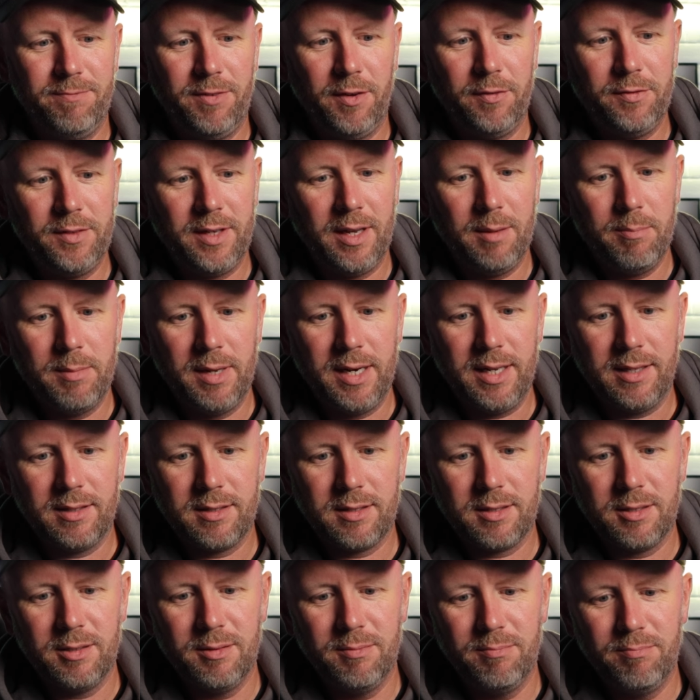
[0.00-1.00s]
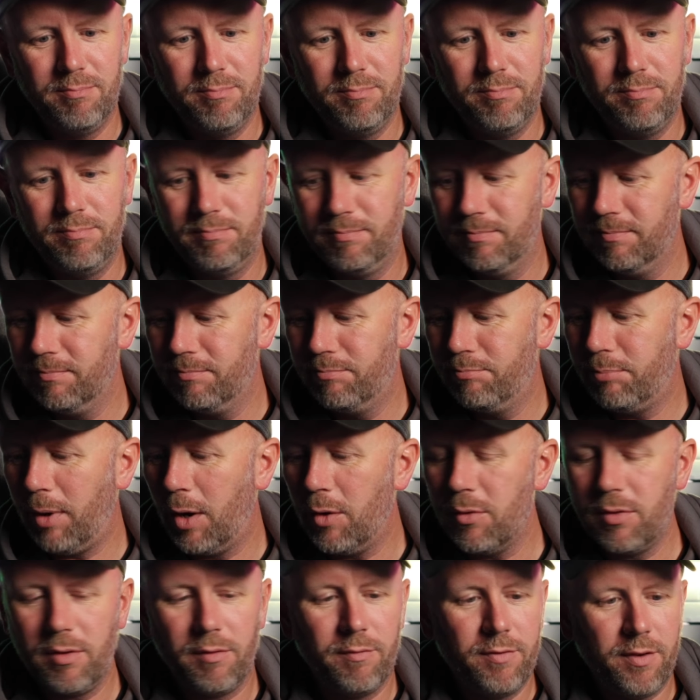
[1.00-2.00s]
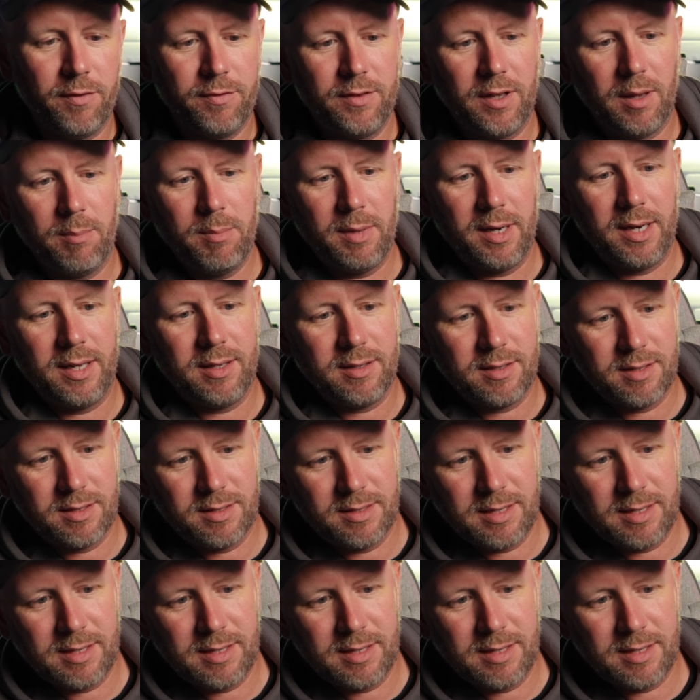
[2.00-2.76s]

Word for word: 15 minutes. Both on 15 minutes.